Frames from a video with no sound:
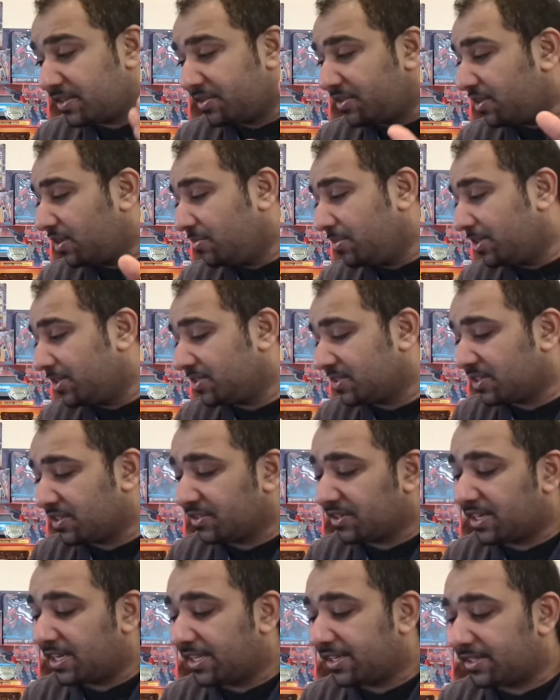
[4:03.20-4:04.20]
don't know because I
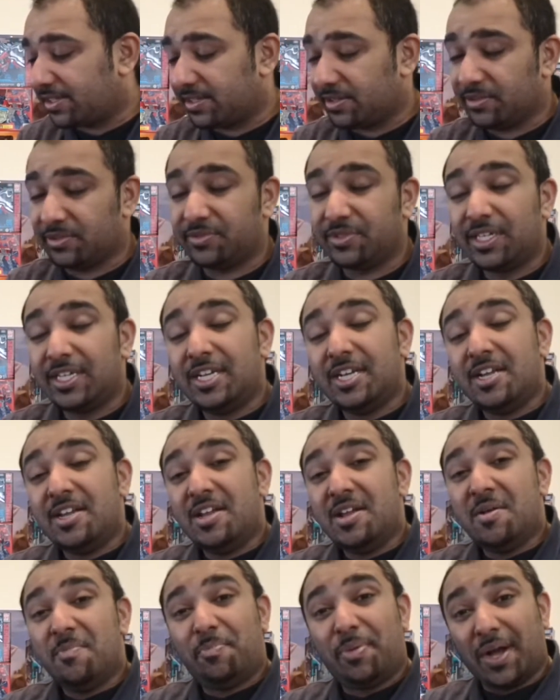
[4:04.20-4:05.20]
don't collect those.
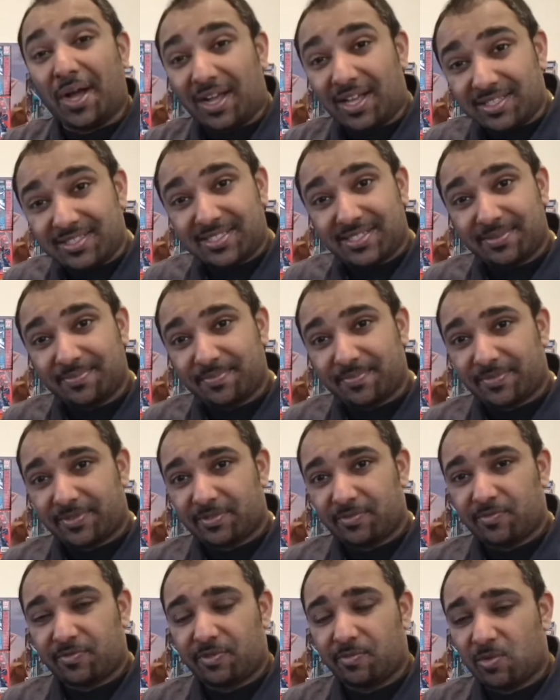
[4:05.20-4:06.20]
But
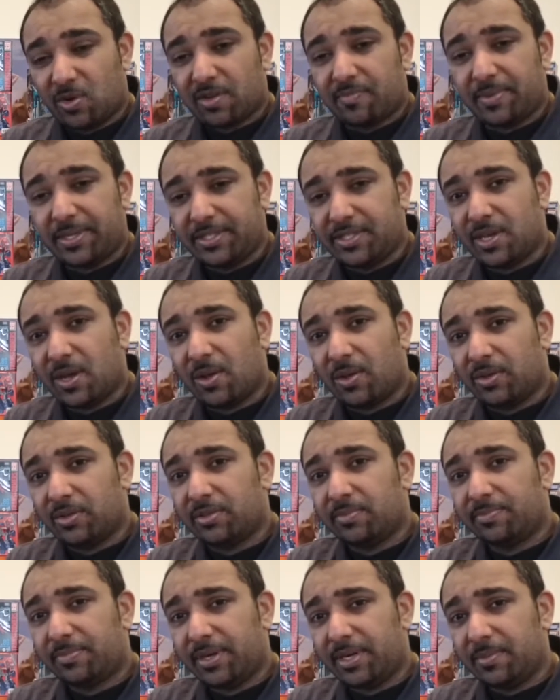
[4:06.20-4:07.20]
from what I've been
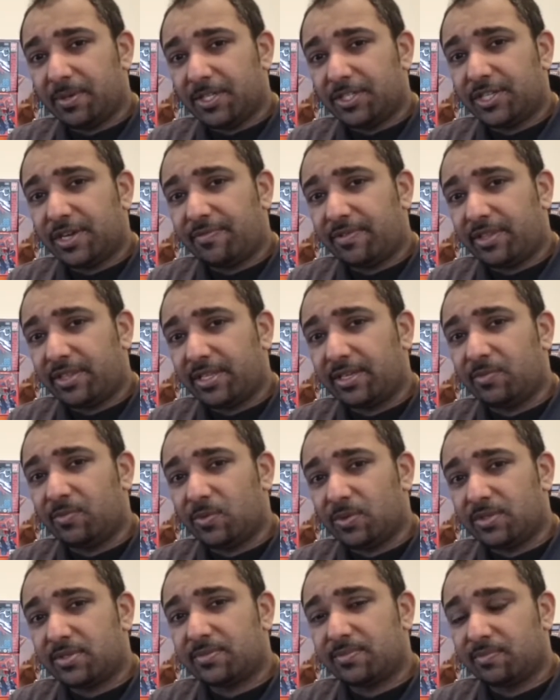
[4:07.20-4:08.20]
told, pretty much everything
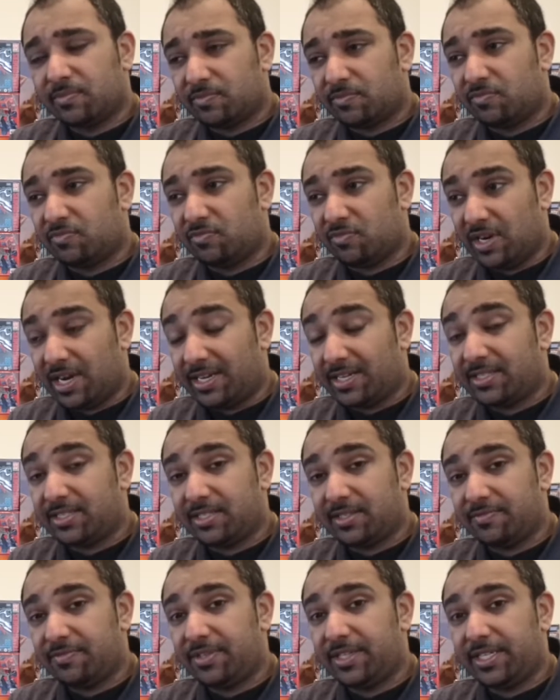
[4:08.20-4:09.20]
was
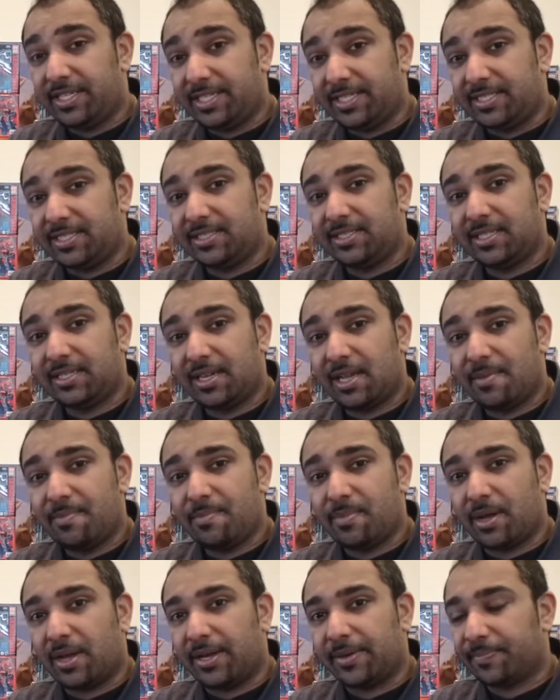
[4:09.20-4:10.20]
relatively easy to
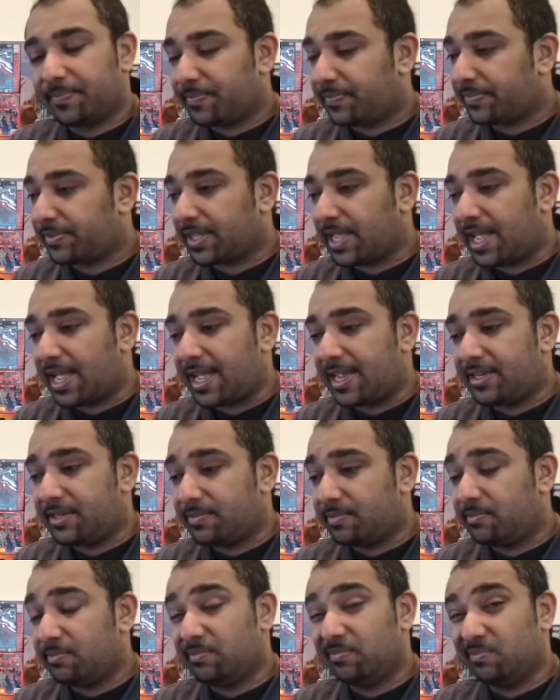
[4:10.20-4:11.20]
come by. And
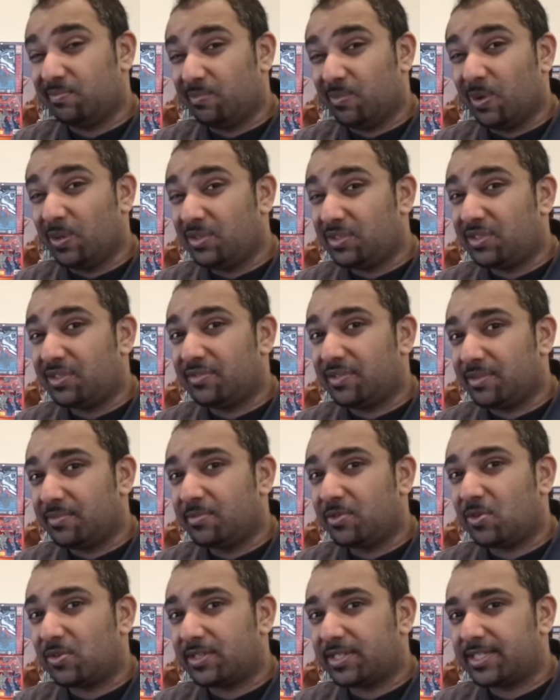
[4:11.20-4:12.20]
most of
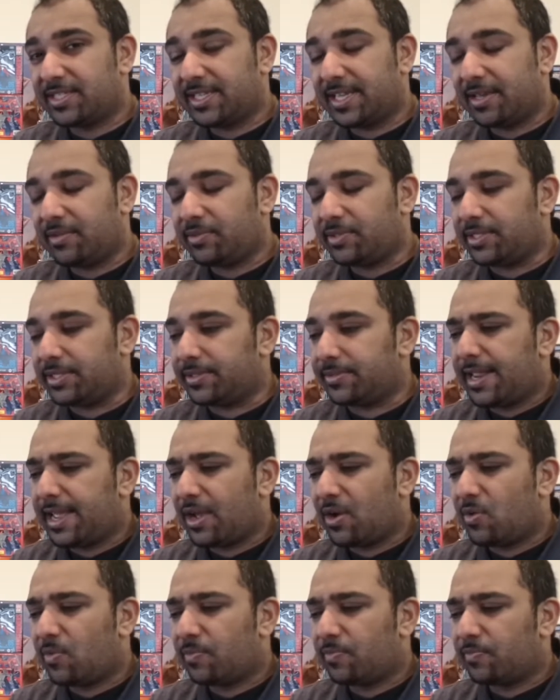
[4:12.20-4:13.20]
them got discounted.
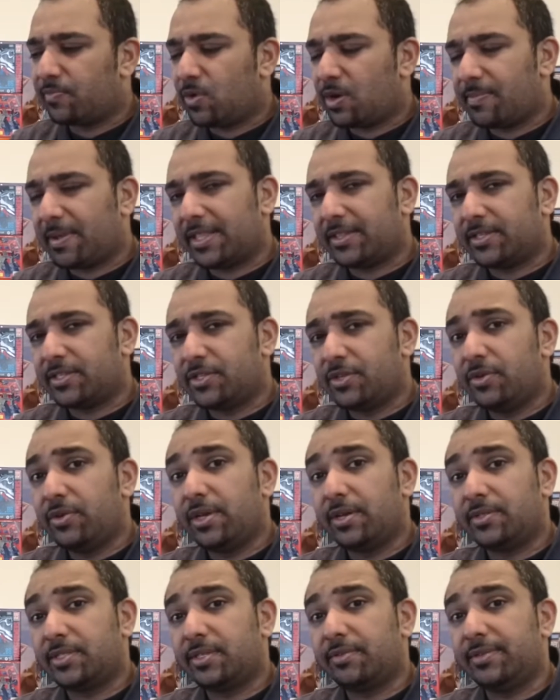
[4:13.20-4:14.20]
Now, what about the
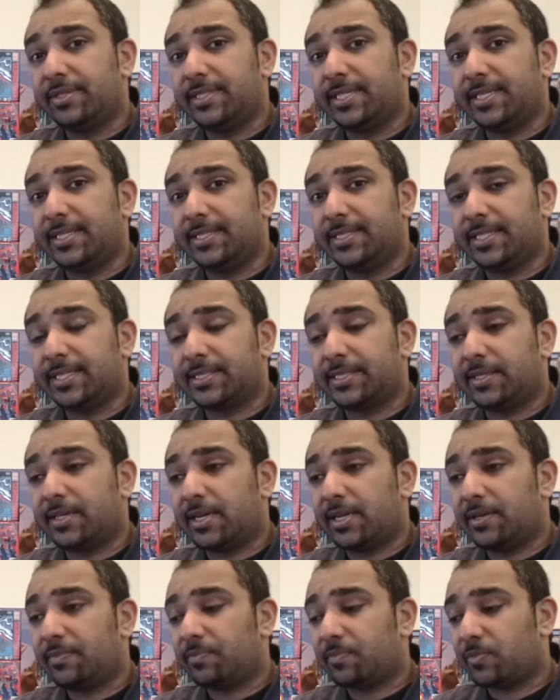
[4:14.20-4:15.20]
Studio Series 86
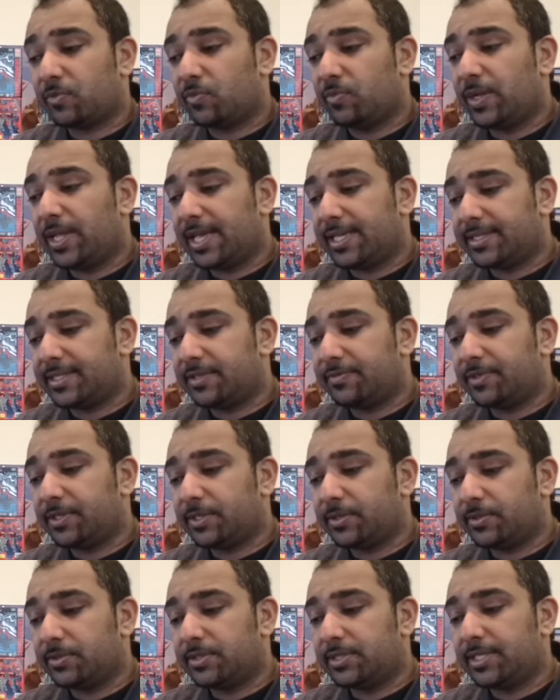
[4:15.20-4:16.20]
line? We had
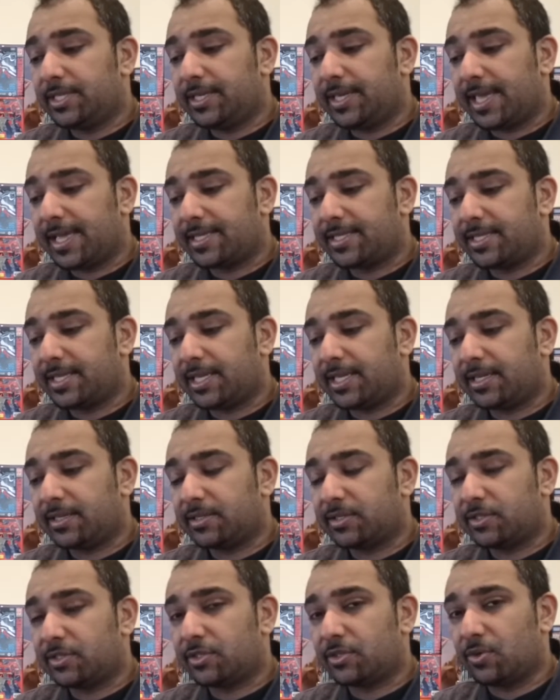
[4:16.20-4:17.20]
difficulty getting
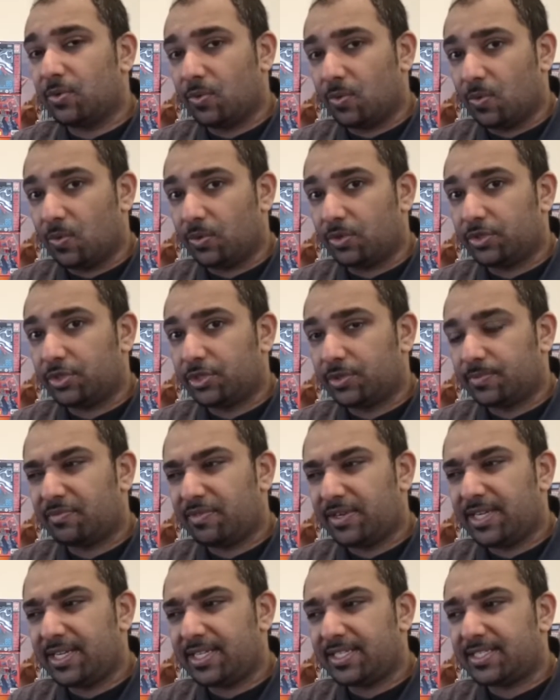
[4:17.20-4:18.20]
Scourge, but
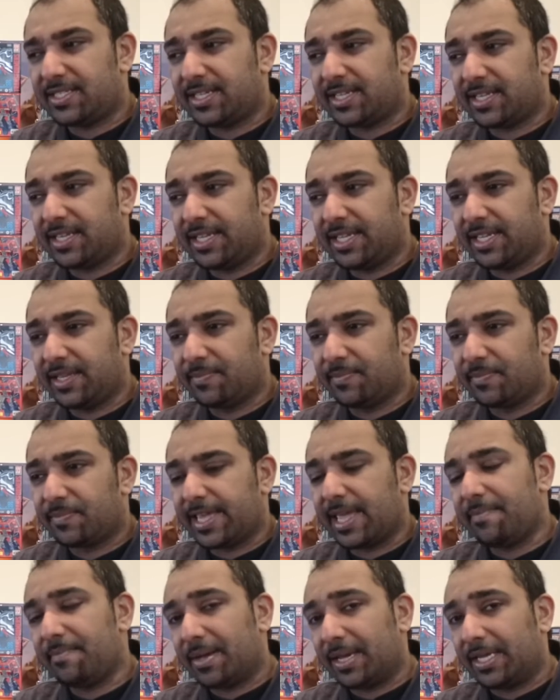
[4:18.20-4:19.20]
realistically, he
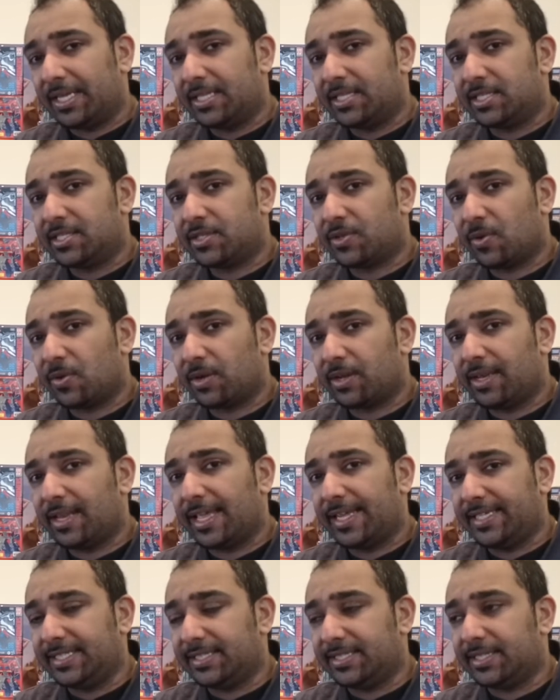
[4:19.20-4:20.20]
came back in stock
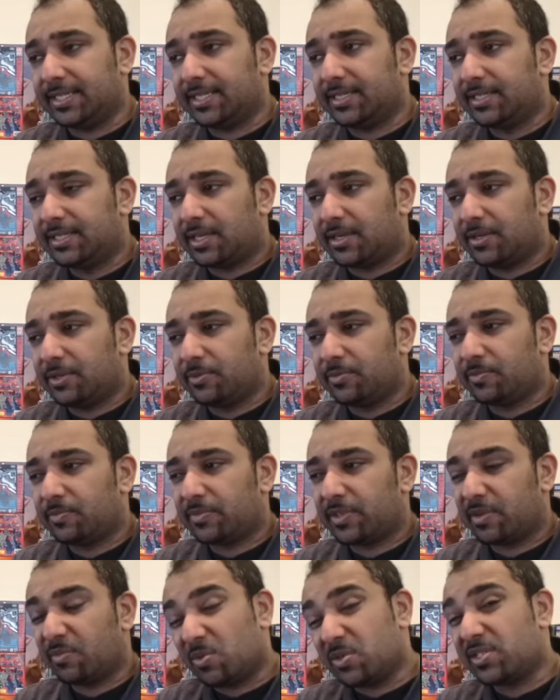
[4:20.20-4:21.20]
later, so
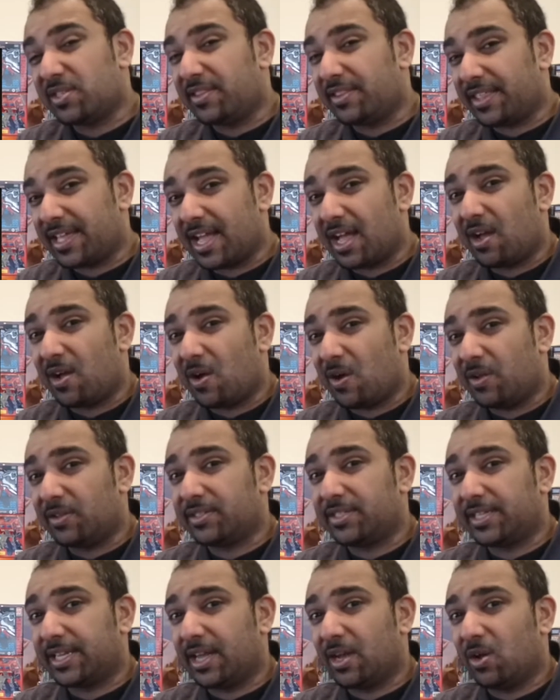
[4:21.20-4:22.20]
it wasn't that
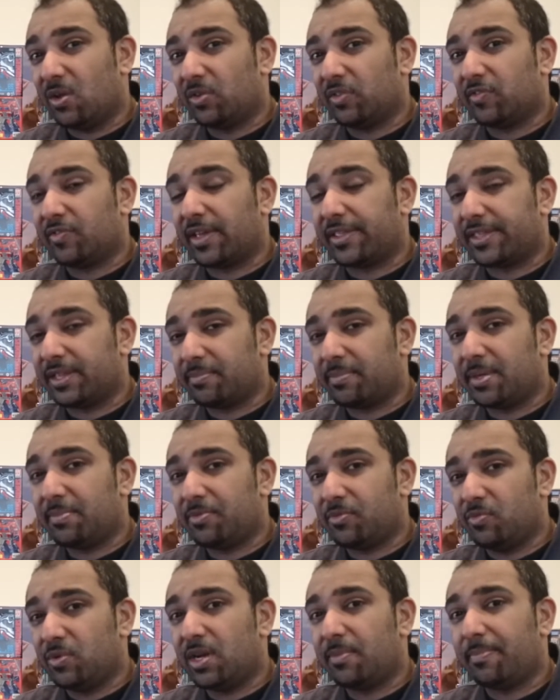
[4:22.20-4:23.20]
hard to get hold of. I think
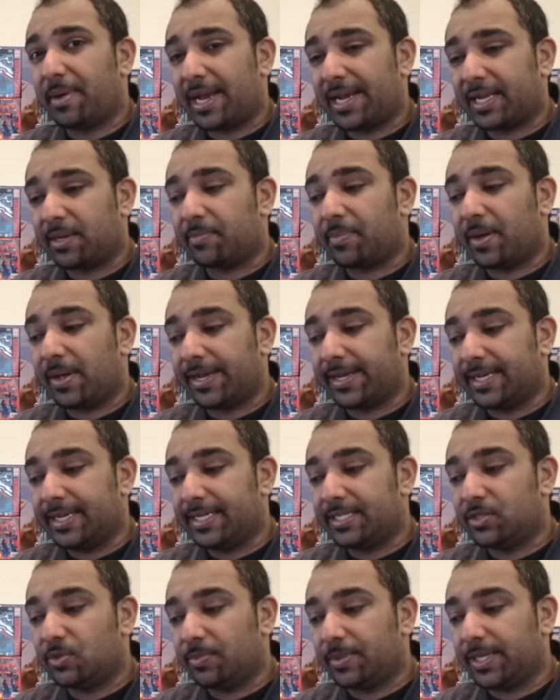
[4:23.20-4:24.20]
people were panic buying a
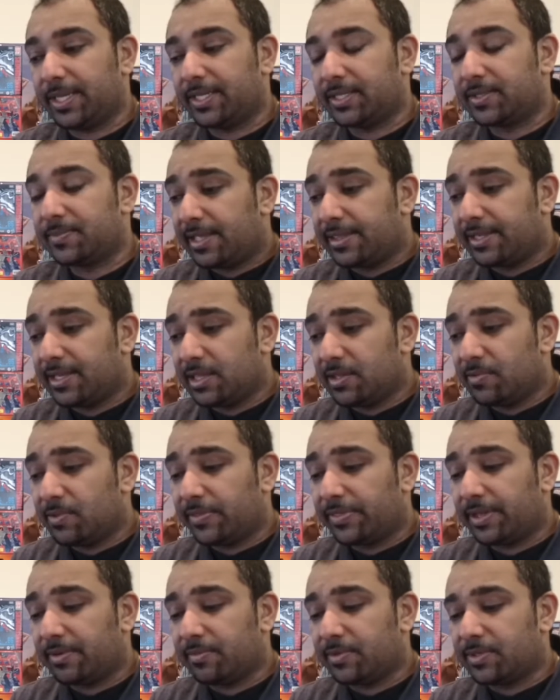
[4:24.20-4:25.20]
little bit. And the other
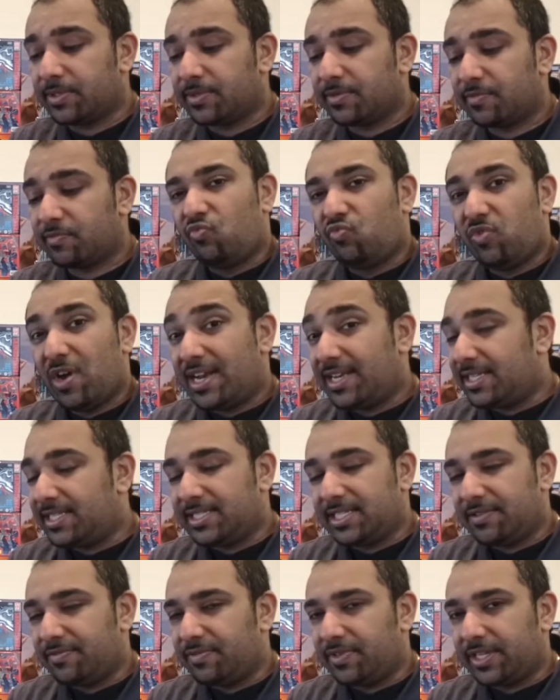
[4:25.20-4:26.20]
one that was
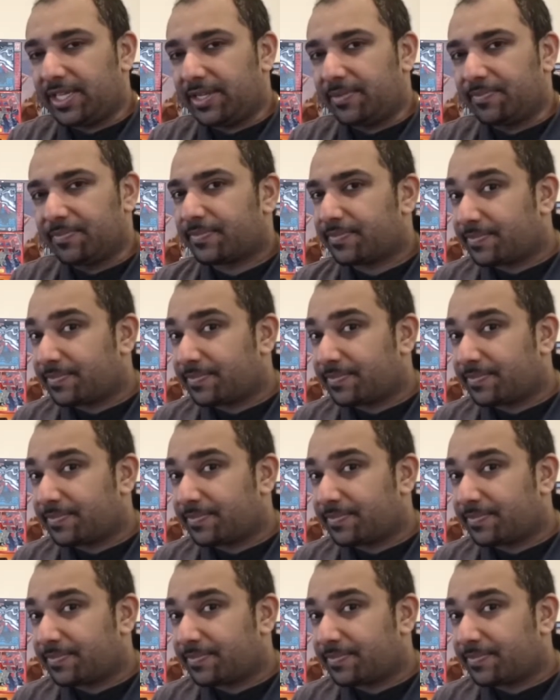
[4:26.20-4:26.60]
relatively